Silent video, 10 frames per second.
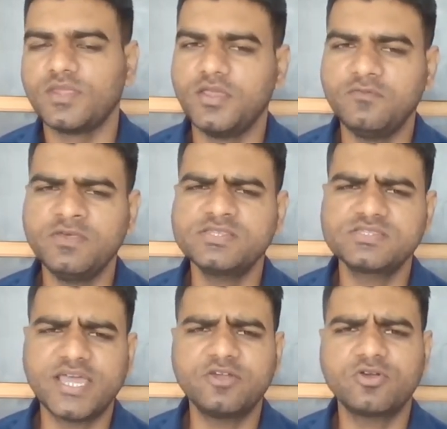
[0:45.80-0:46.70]
in which
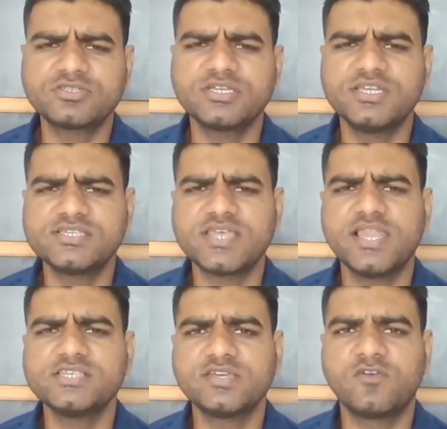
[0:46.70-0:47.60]
cytotoxic T cell
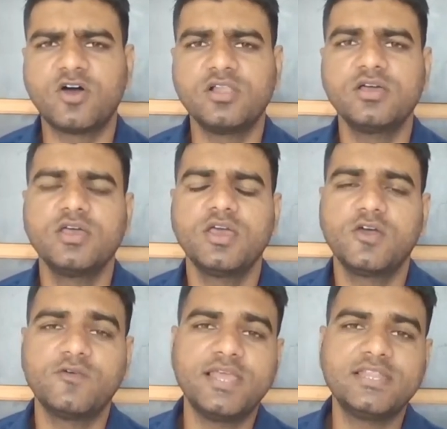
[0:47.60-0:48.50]
is involved,
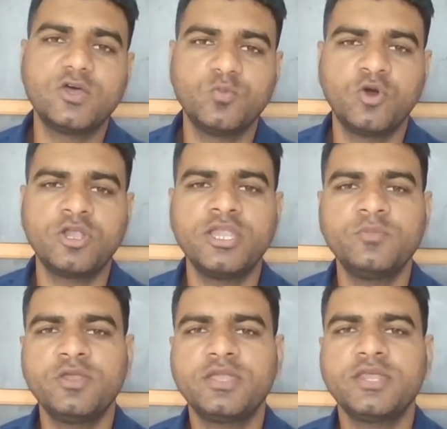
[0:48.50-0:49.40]
while the humoral
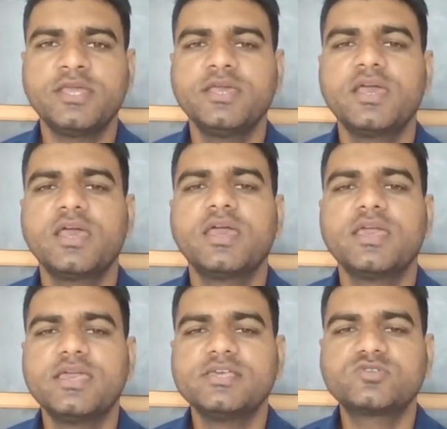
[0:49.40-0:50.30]
immunity
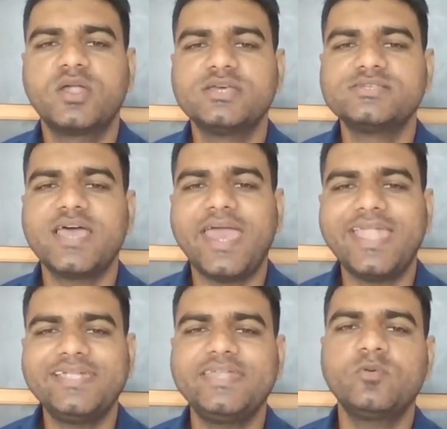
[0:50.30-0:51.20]
is called as a
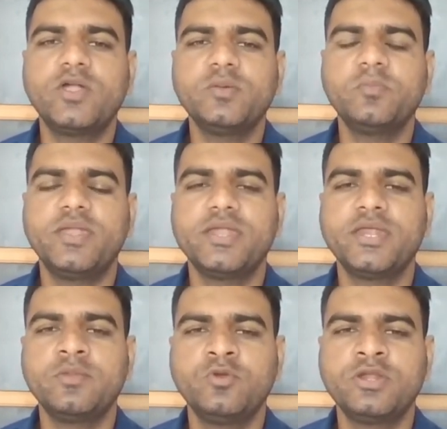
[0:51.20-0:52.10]

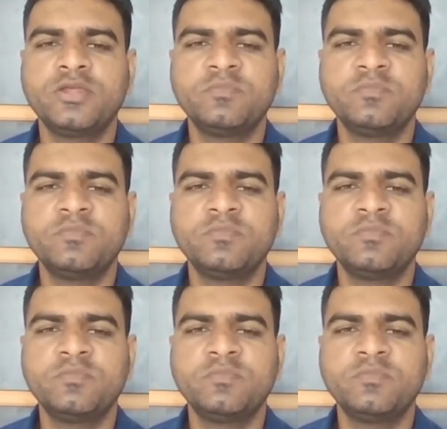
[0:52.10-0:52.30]
antibody-mediated immunity.